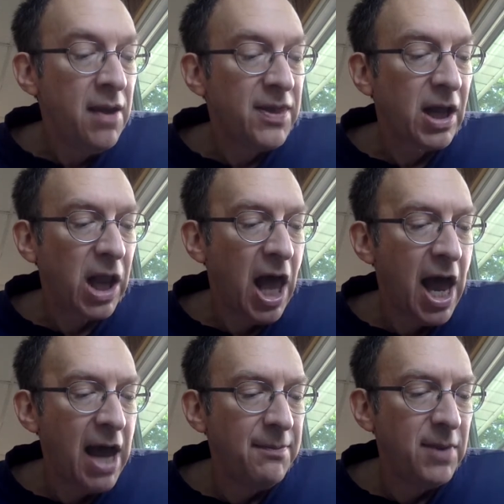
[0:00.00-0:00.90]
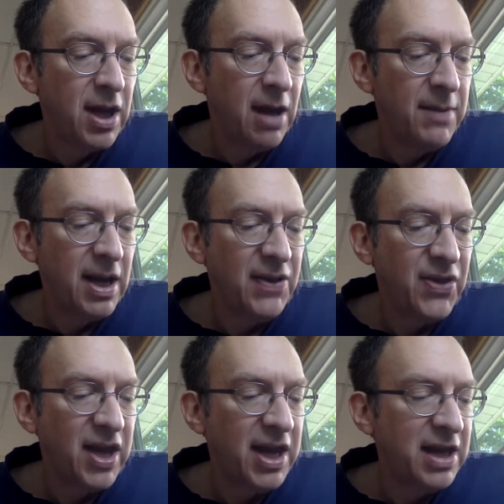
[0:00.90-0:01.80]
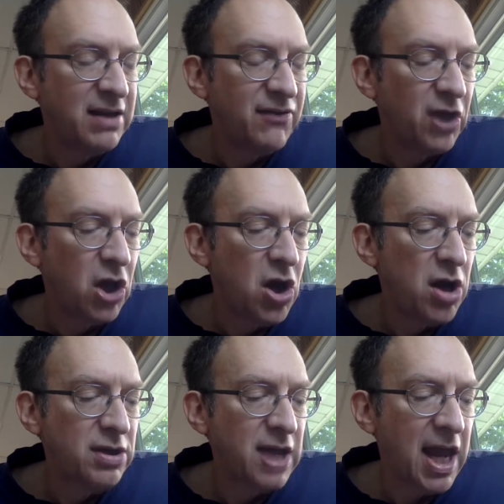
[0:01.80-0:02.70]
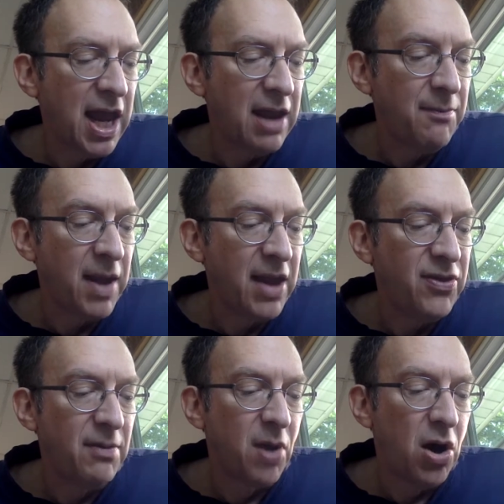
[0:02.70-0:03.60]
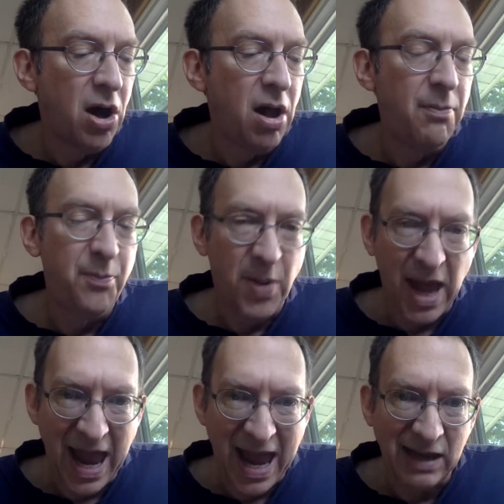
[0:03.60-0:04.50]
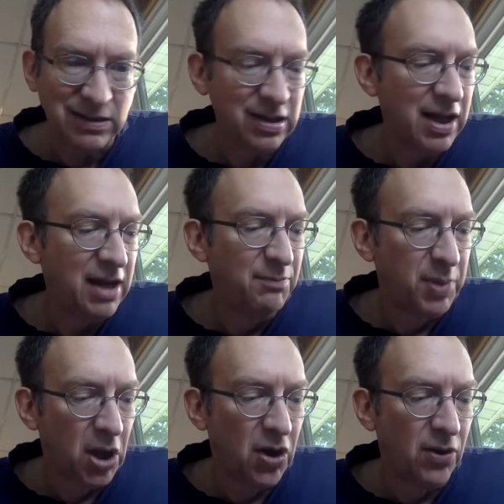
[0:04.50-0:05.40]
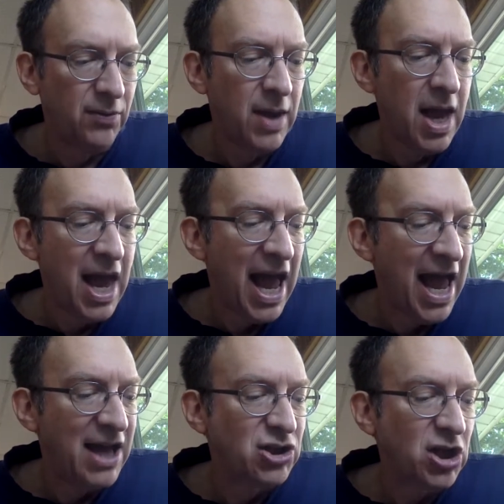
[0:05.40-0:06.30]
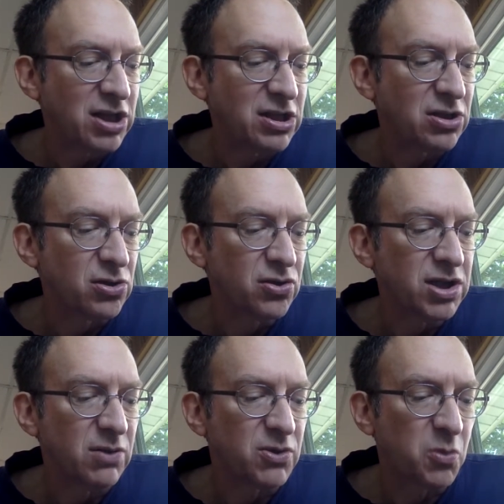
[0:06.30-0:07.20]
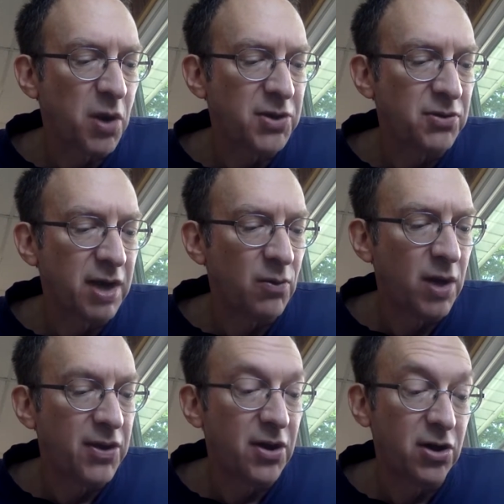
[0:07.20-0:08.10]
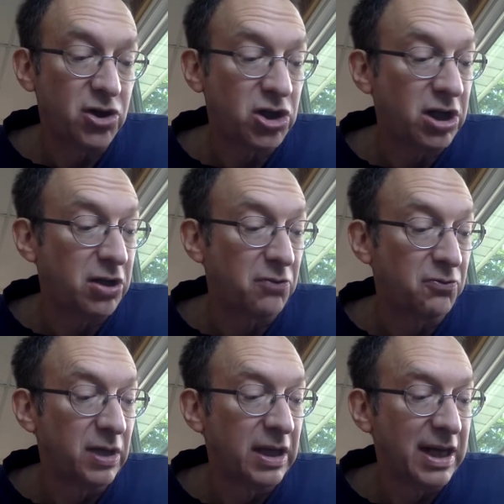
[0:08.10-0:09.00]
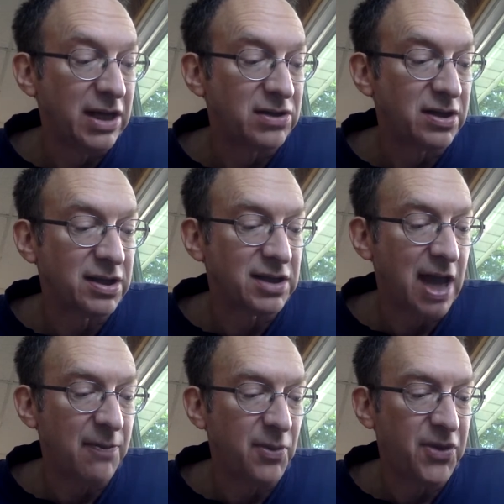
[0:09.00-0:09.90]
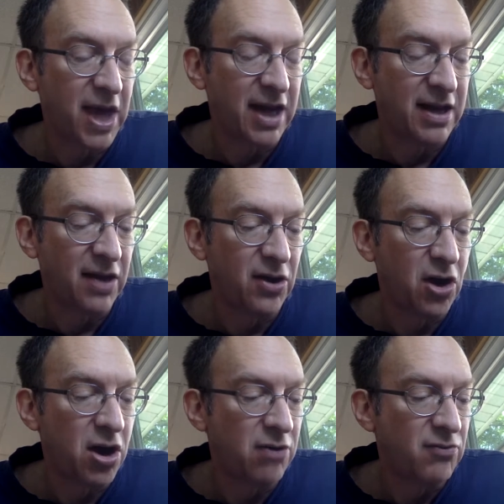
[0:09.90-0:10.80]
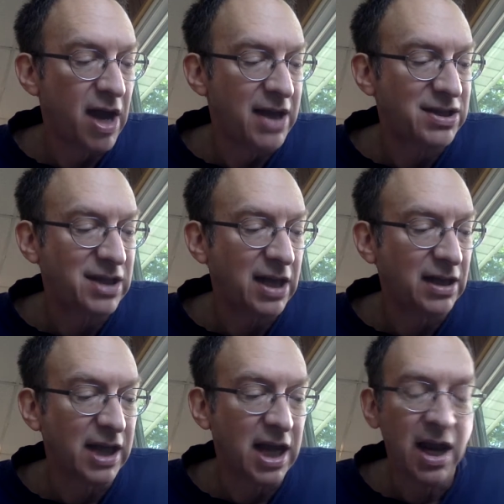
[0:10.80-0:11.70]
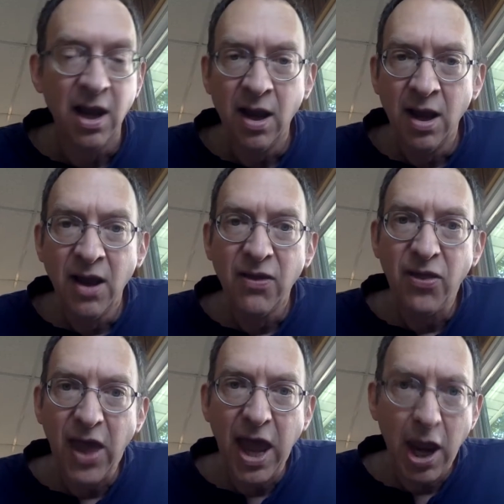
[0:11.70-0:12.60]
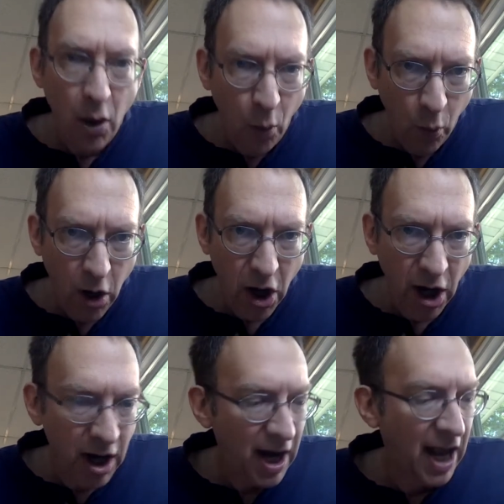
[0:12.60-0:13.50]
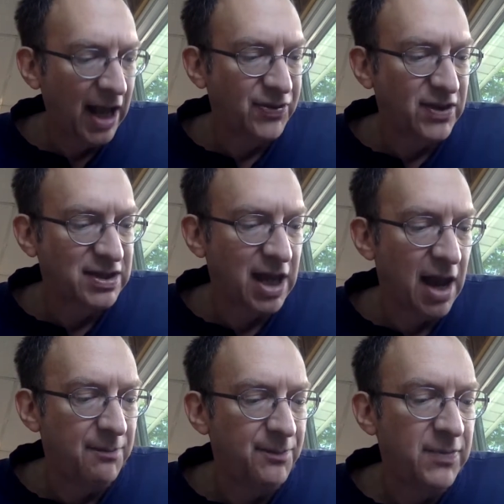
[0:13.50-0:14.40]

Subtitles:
The climb, coming at the end of the long day, made them all pant and blow. And just as Lucy was wondering whether she could really get to the top without another long rest, suddenly they were at the top.